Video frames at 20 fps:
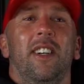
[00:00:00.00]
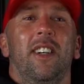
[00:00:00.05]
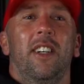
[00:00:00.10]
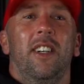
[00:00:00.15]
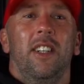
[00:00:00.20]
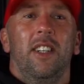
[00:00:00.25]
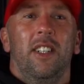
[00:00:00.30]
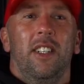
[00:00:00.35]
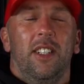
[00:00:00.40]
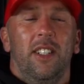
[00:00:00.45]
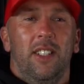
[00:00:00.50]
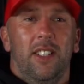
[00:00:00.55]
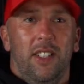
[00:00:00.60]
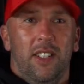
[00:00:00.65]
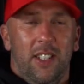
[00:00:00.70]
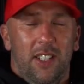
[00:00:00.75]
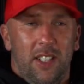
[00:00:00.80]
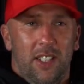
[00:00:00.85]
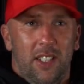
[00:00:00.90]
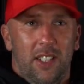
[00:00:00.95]
Women FC
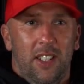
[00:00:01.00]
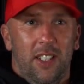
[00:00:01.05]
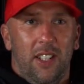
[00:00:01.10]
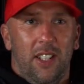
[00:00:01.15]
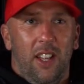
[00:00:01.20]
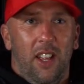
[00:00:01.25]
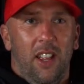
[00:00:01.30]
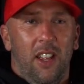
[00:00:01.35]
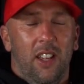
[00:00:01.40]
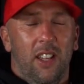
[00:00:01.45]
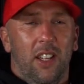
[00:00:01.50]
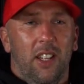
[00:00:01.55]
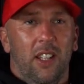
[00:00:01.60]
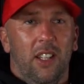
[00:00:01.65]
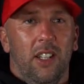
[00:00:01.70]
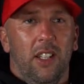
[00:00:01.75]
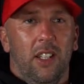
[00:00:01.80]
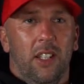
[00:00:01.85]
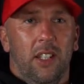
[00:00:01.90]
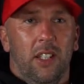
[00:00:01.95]
TV with Adam
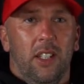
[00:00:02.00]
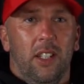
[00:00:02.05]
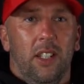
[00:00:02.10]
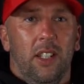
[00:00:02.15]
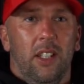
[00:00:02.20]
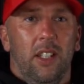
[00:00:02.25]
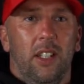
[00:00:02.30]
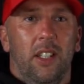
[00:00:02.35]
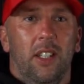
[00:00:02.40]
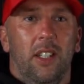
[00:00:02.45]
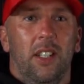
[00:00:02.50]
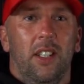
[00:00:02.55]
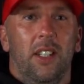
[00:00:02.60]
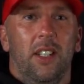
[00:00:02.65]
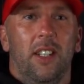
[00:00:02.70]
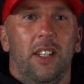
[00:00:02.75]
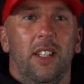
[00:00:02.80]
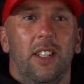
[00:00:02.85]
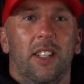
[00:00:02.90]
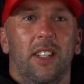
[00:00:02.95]
Hinshelwood in a different
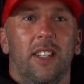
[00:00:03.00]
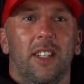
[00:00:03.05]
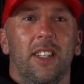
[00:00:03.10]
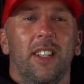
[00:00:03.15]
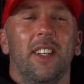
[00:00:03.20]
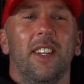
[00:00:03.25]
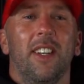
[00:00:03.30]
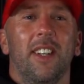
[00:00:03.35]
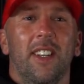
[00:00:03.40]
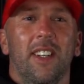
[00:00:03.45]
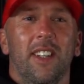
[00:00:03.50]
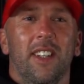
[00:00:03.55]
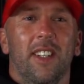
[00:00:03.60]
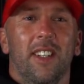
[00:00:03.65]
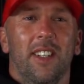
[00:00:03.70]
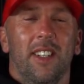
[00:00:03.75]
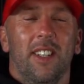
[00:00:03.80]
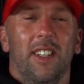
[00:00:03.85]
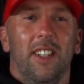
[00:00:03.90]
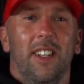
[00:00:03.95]
setting today, a bit more
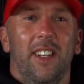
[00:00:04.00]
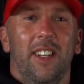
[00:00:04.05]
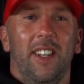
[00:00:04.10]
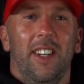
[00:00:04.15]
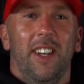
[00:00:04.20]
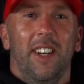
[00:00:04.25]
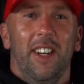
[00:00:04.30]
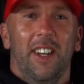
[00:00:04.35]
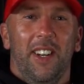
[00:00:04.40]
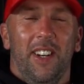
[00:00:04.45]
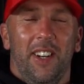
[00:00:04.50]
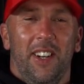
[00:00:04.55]
plush. Yeah.